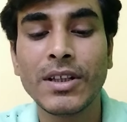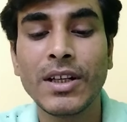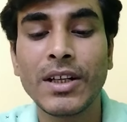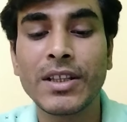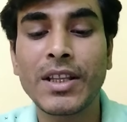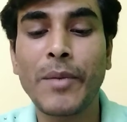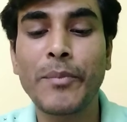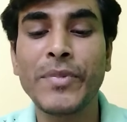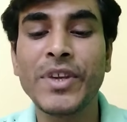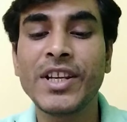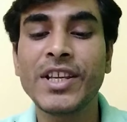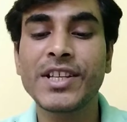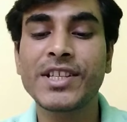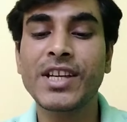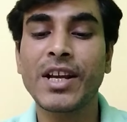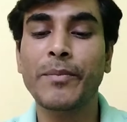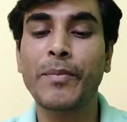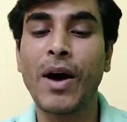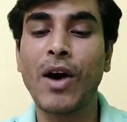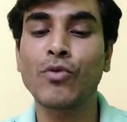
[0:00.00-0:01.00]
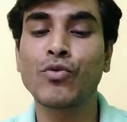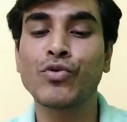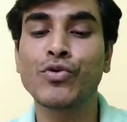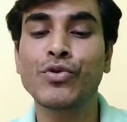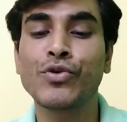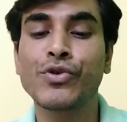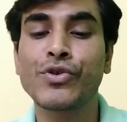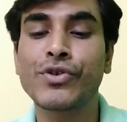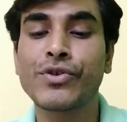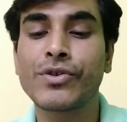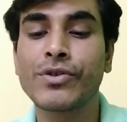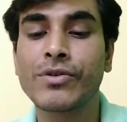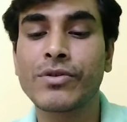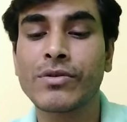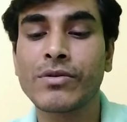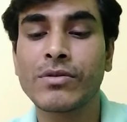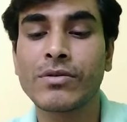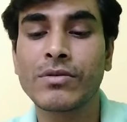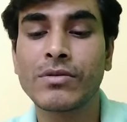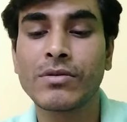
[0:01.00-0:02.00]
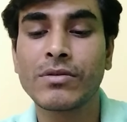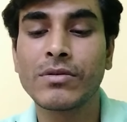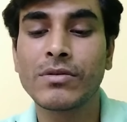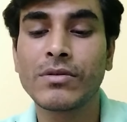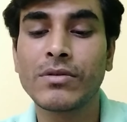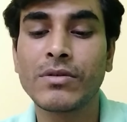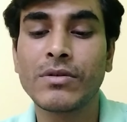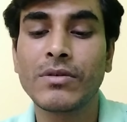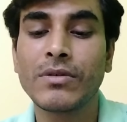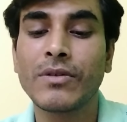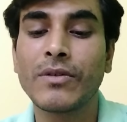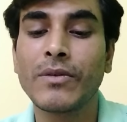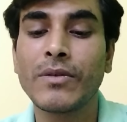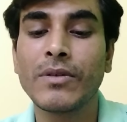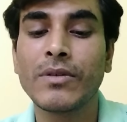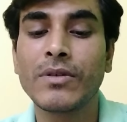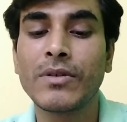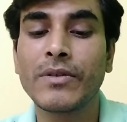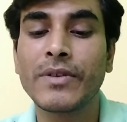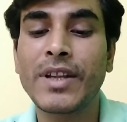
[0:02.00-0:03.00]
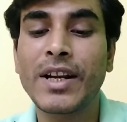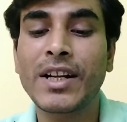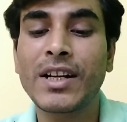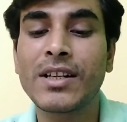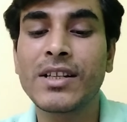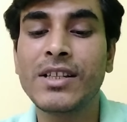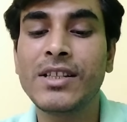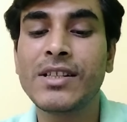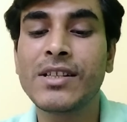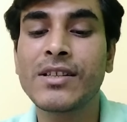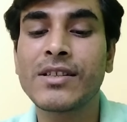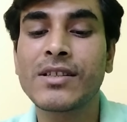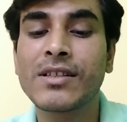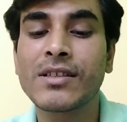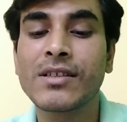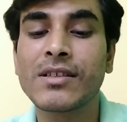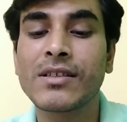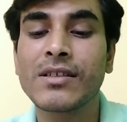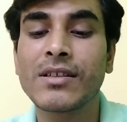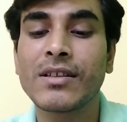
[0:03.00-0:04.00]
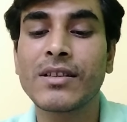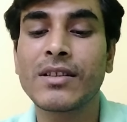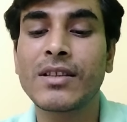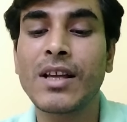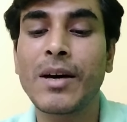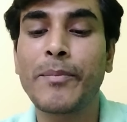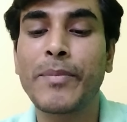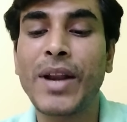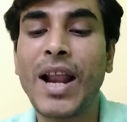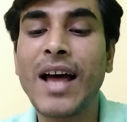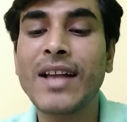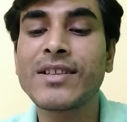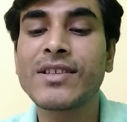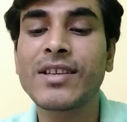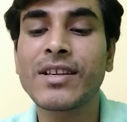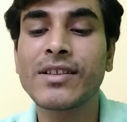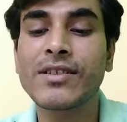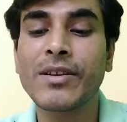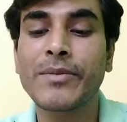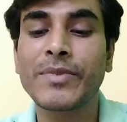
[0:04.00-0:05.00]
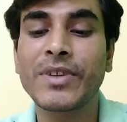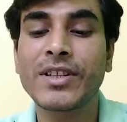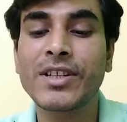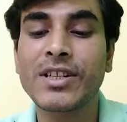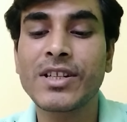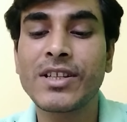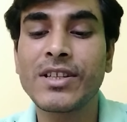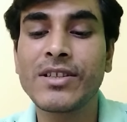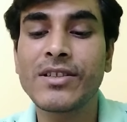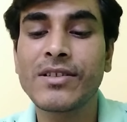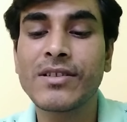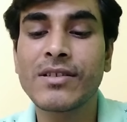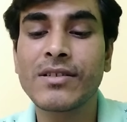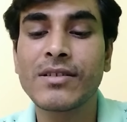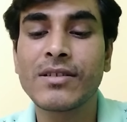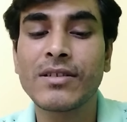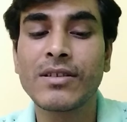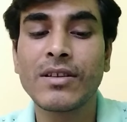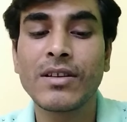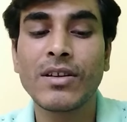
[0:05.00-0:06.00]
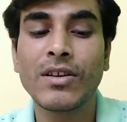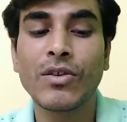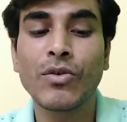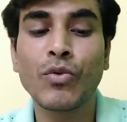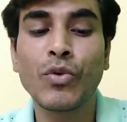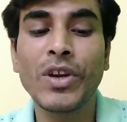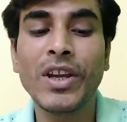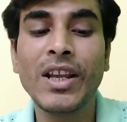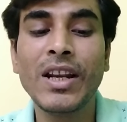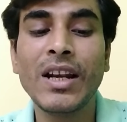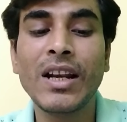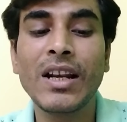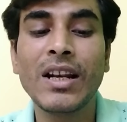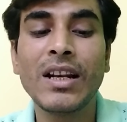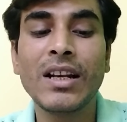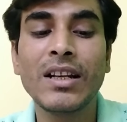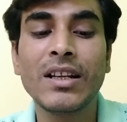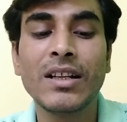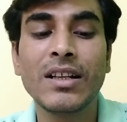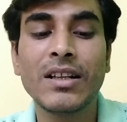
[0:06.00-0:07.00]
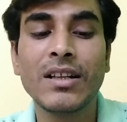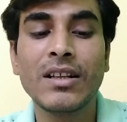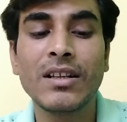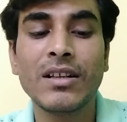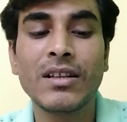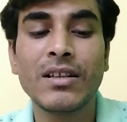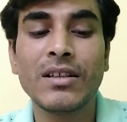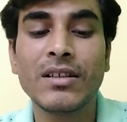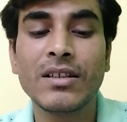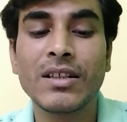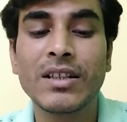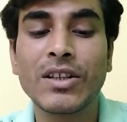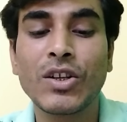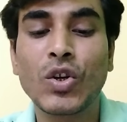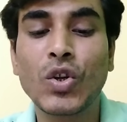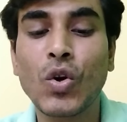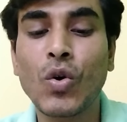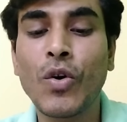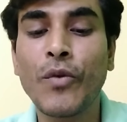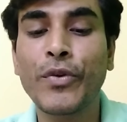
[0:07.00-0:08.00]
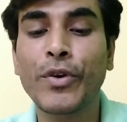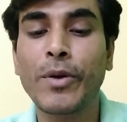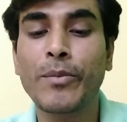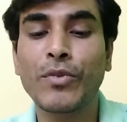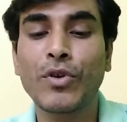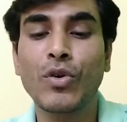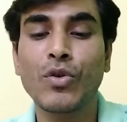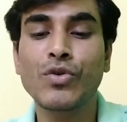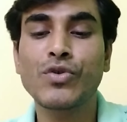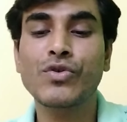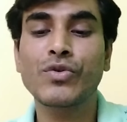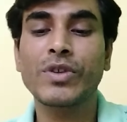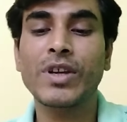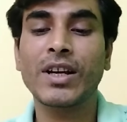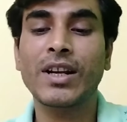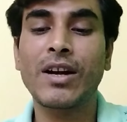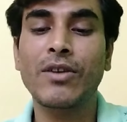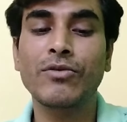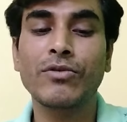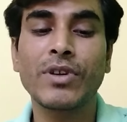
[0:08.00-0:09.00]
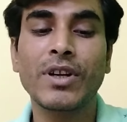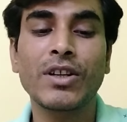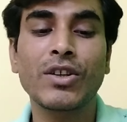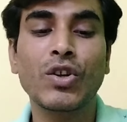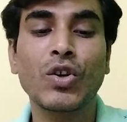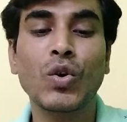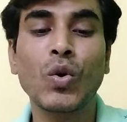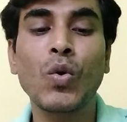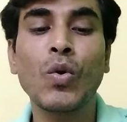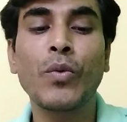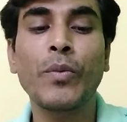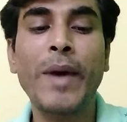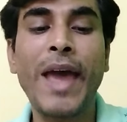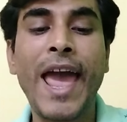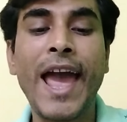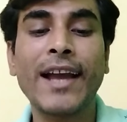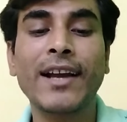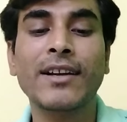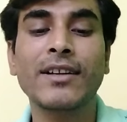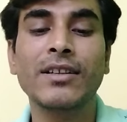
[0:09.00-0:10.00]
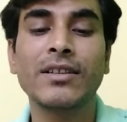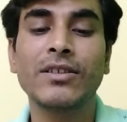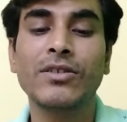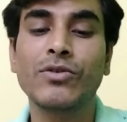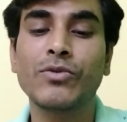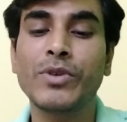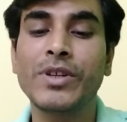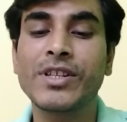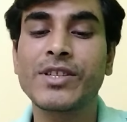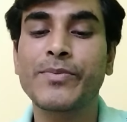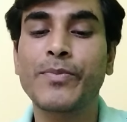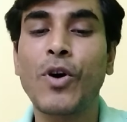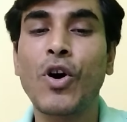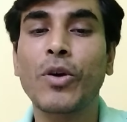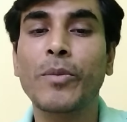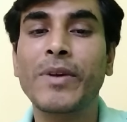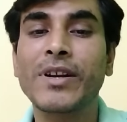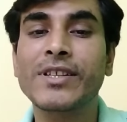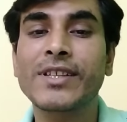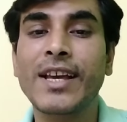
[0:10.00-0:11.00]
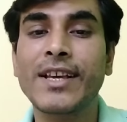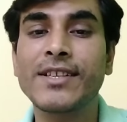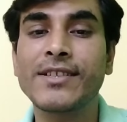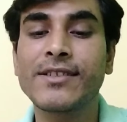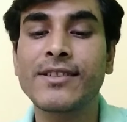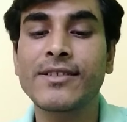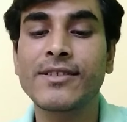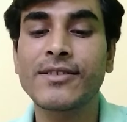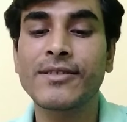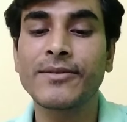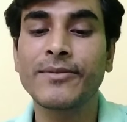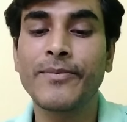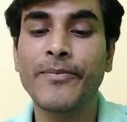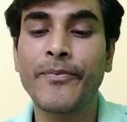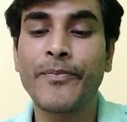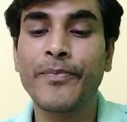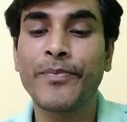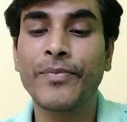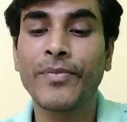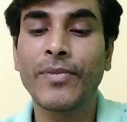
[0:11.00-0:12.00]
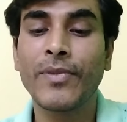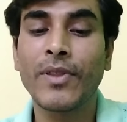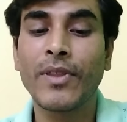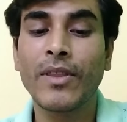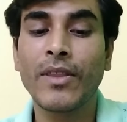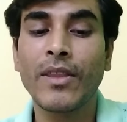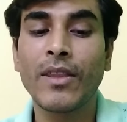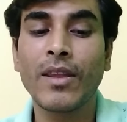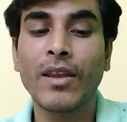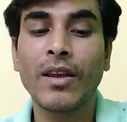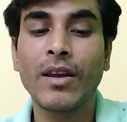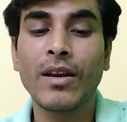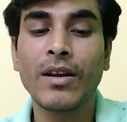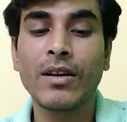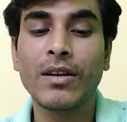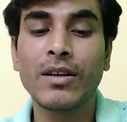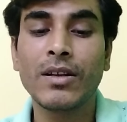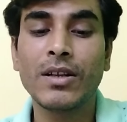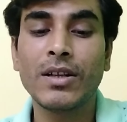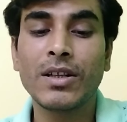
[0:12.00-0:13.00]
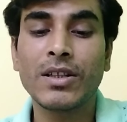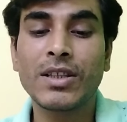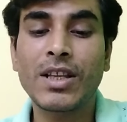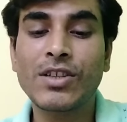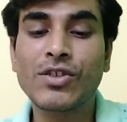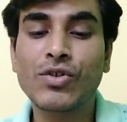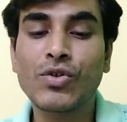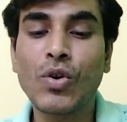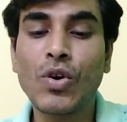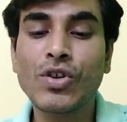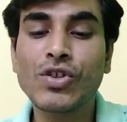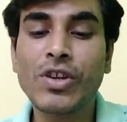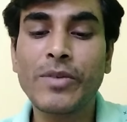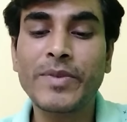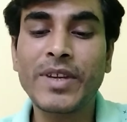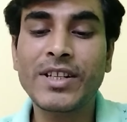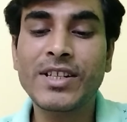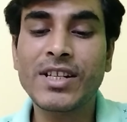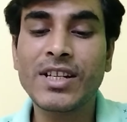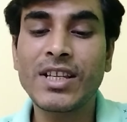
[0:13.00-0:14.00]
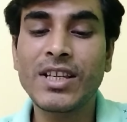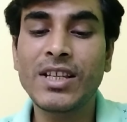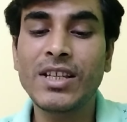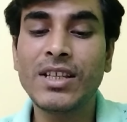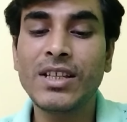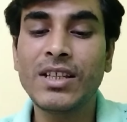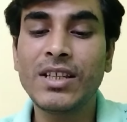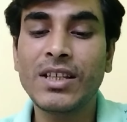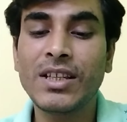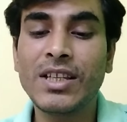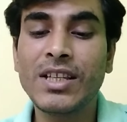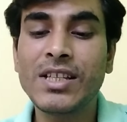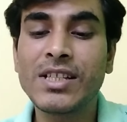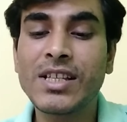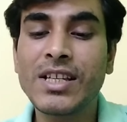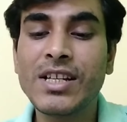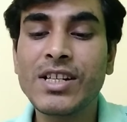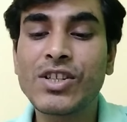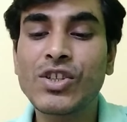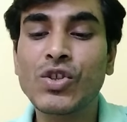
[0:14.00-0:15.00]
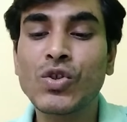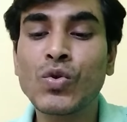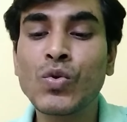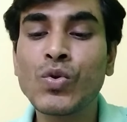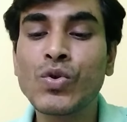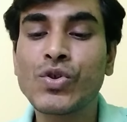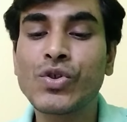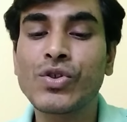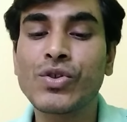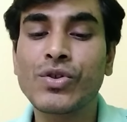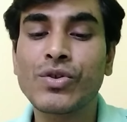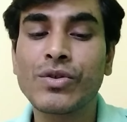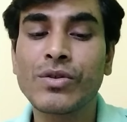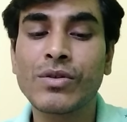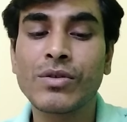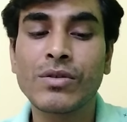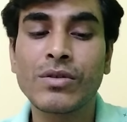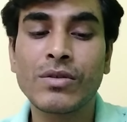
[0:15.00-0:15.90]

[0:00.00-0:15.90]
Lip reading: The miniature boughs, that is, the branches of the trees, will grow from close to the ground and grow back to its former size. The source of the tree is its roots,